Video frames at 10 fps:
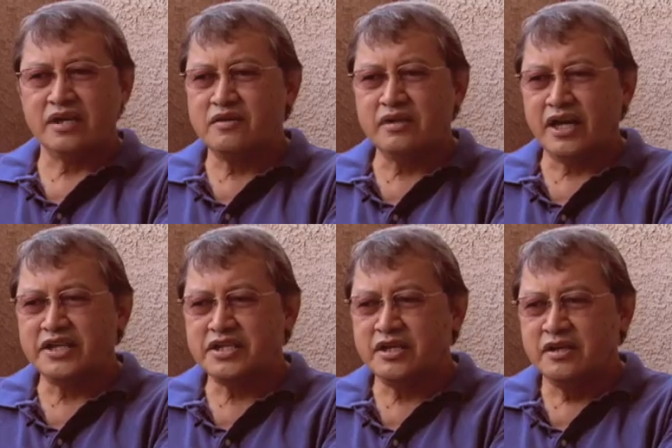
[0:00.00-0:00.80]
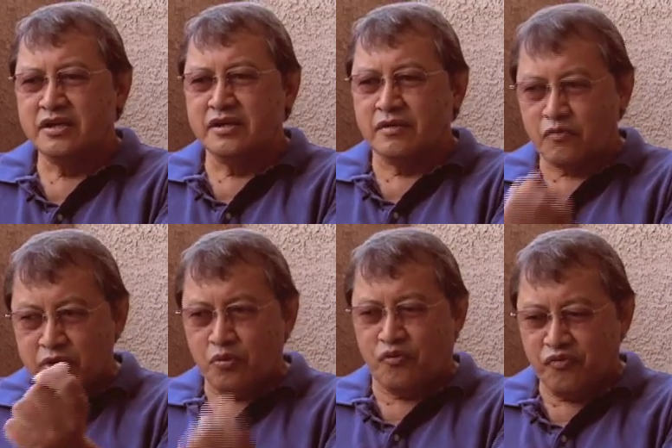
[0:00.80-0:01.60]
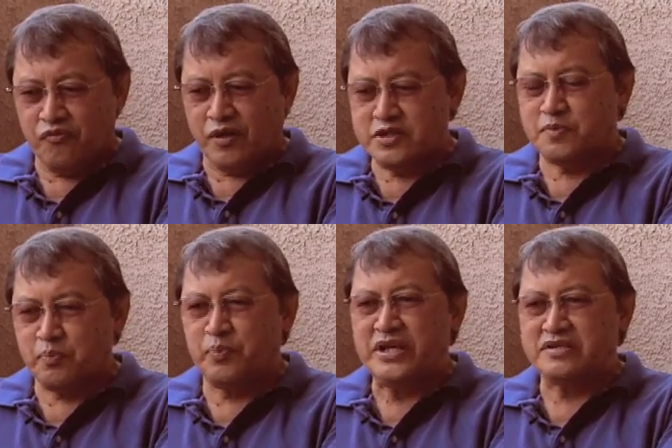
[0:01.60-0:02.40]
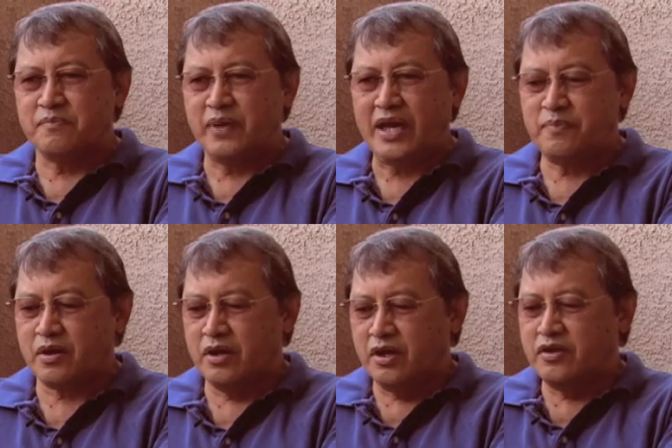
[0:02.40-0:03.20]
you could actually, with the first piece of paper,